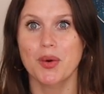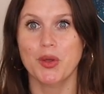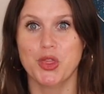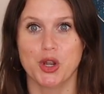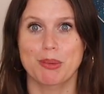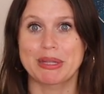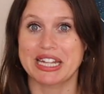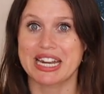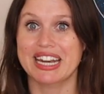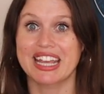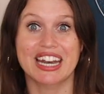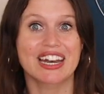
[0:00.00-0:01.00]
with their ability
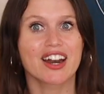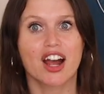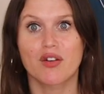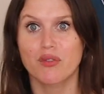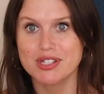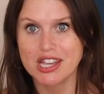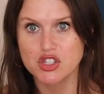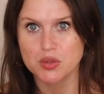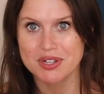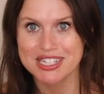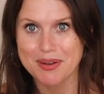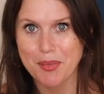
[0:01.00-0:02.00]
to get in conversation
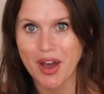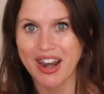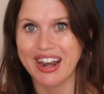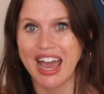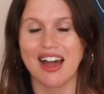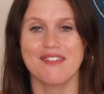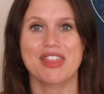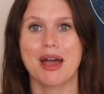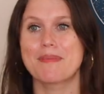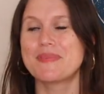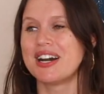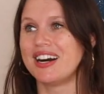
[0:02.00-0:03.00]
with someone and have
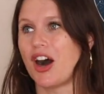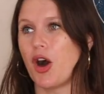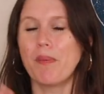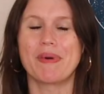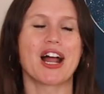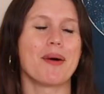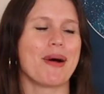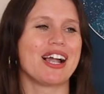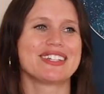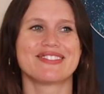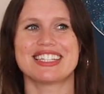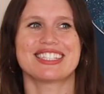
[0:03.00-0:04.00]
them open up
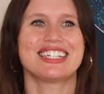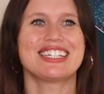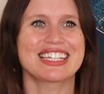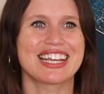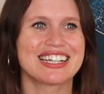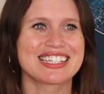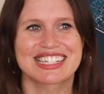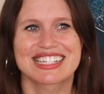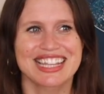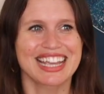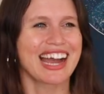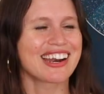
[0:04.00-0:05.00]
all of these details. And
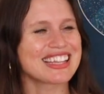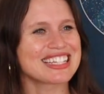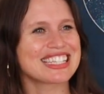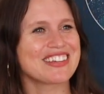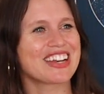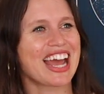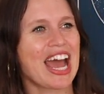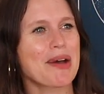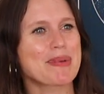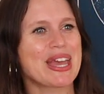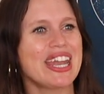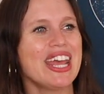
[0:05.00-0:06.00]
it's like, how did this even
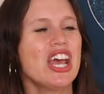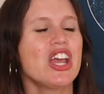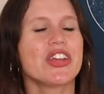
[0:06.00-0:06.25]
happen?